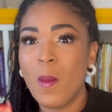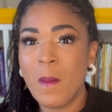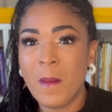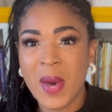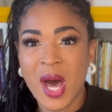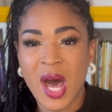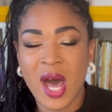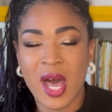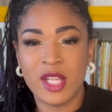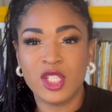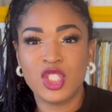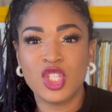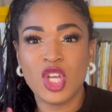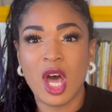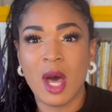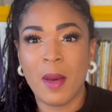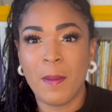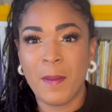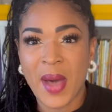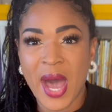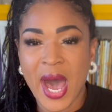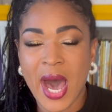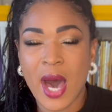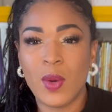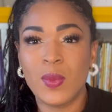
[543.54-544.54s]
much
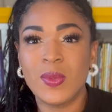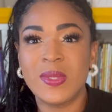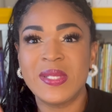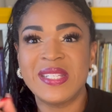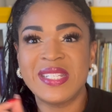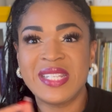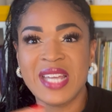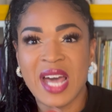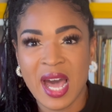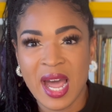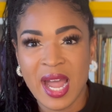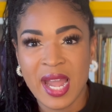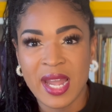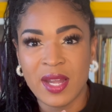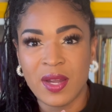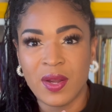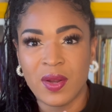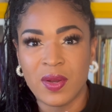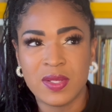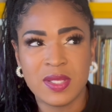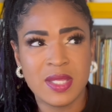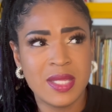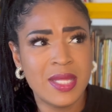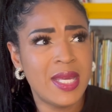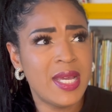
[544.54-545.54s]
about
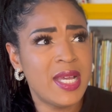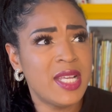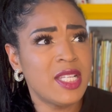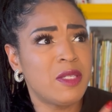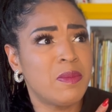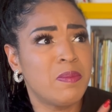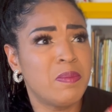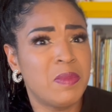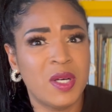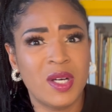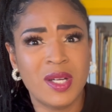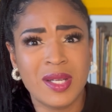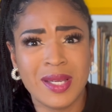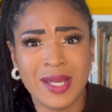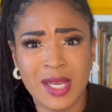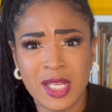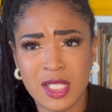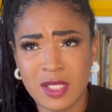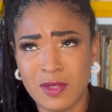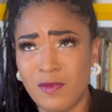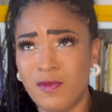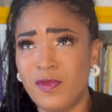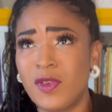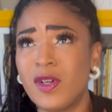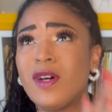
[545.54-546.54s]
tigers. This book is
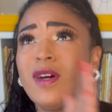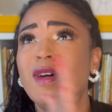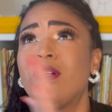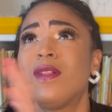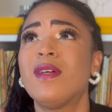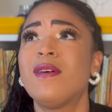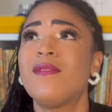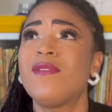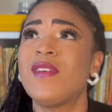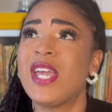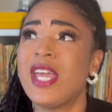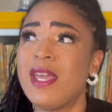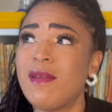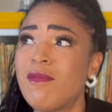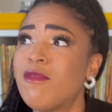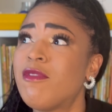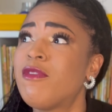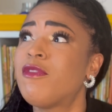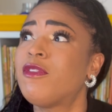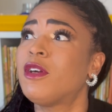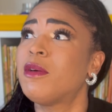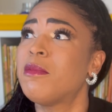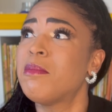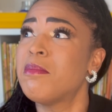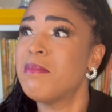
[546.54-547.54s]
full of
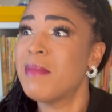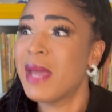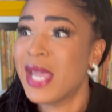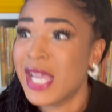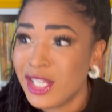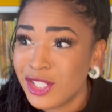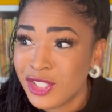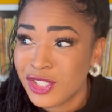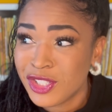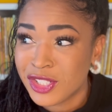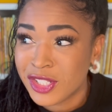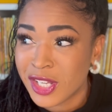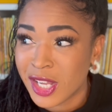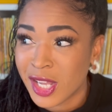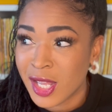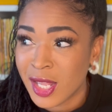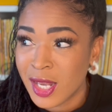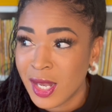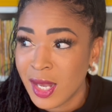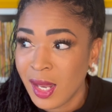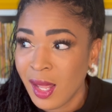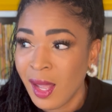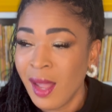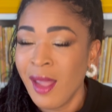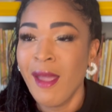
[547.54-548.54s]

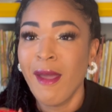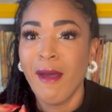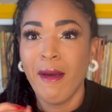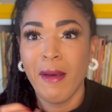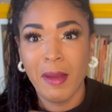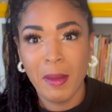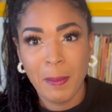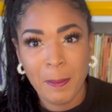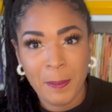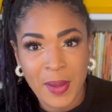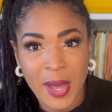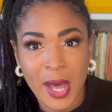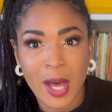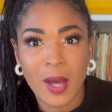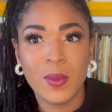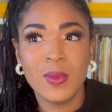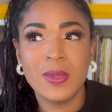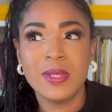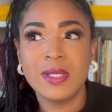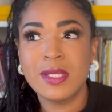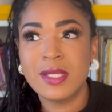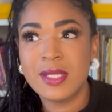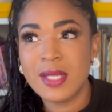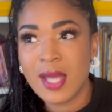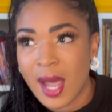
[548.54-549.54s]
information about
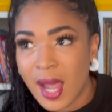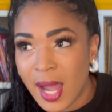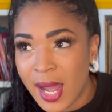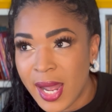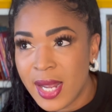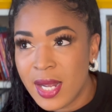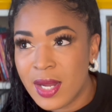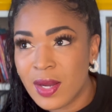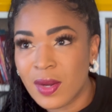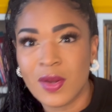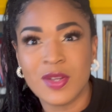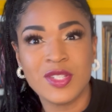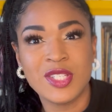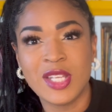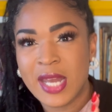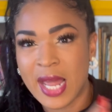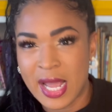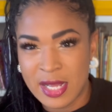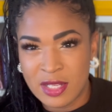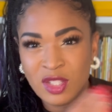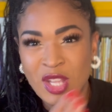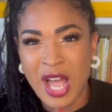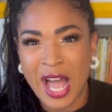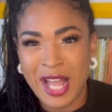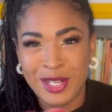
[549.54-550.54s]
tigers. And
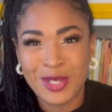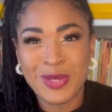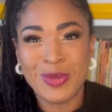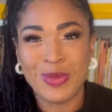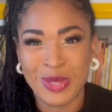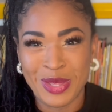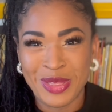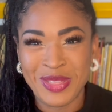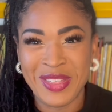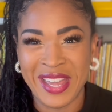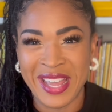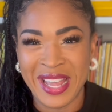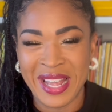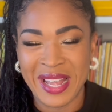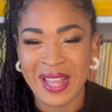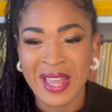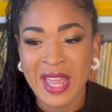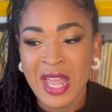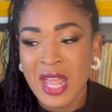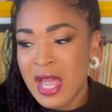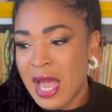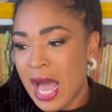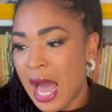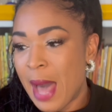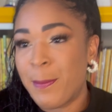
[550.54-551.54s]
I, I do the thing.
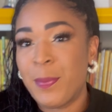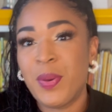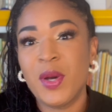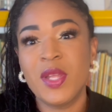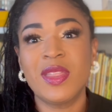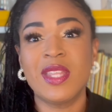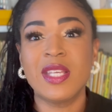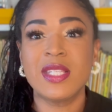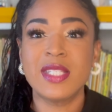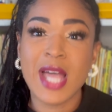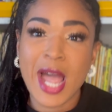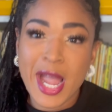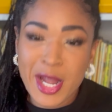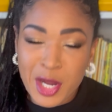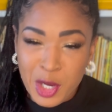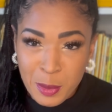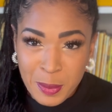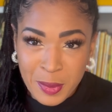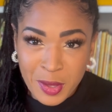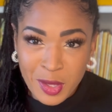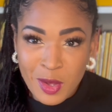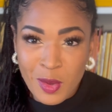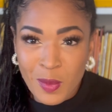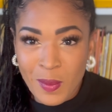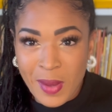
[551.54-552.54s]
I put the tiger
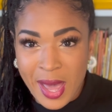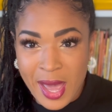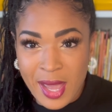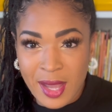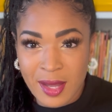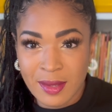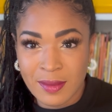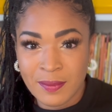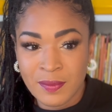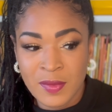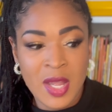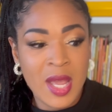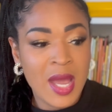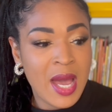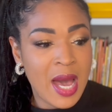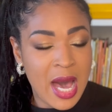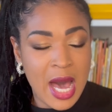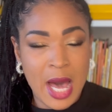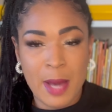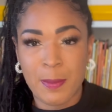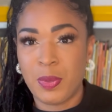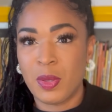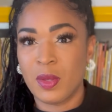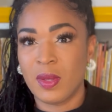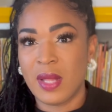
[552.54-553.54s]
book away.
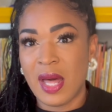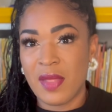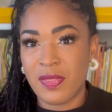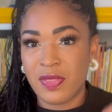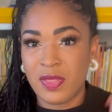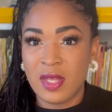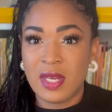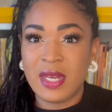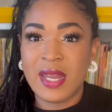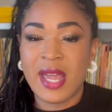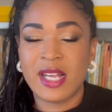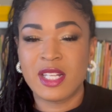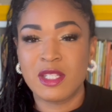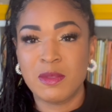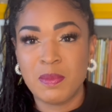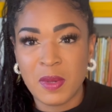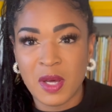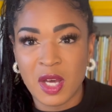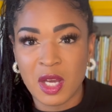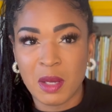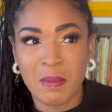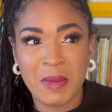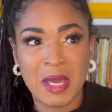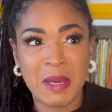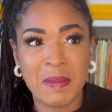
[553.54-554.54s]
I pull out the next
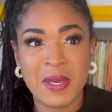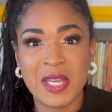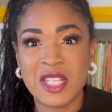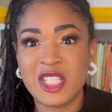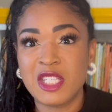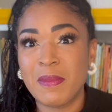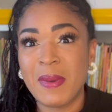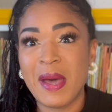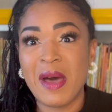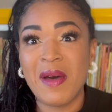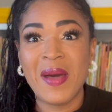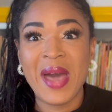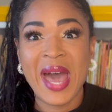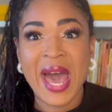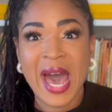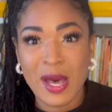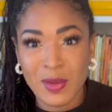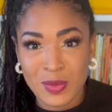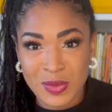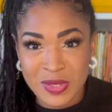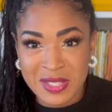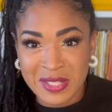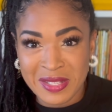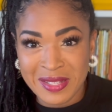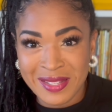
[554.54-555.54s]
book. Maybe it's about
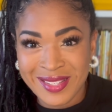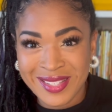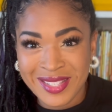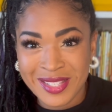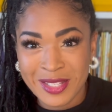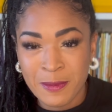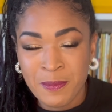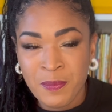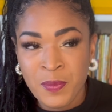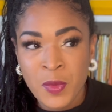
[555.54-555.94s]
houses.